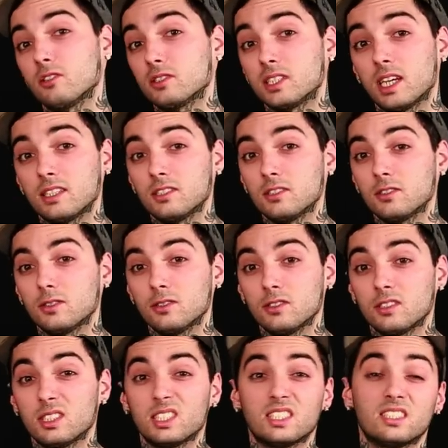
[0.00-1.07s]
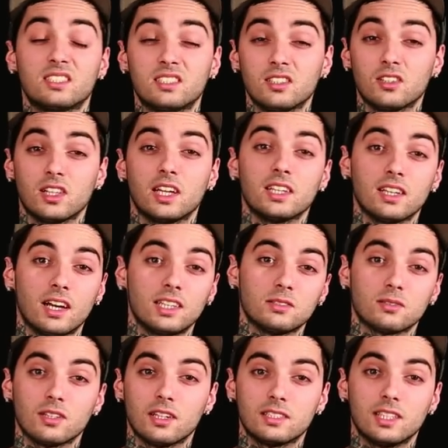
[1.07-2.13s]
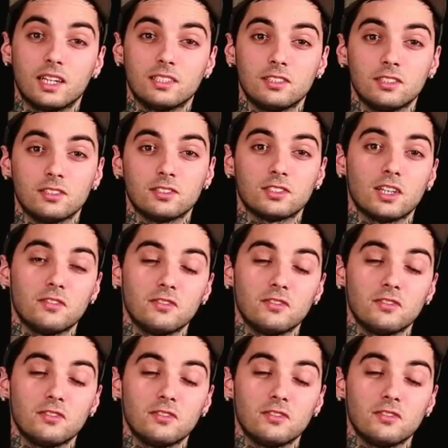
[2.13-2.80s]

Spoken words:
no tattoos still like guys with a lot of tattoos.